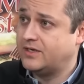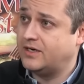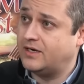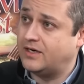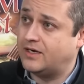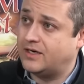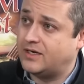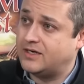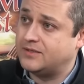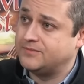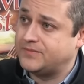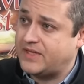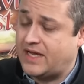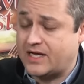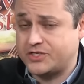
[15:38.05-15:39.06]

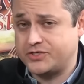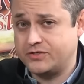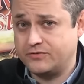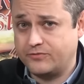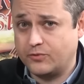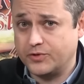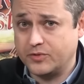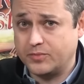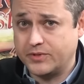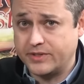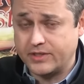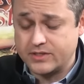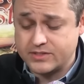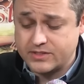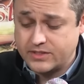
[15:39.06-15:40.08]
action for the
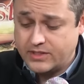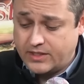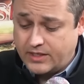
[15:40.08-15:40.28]
players.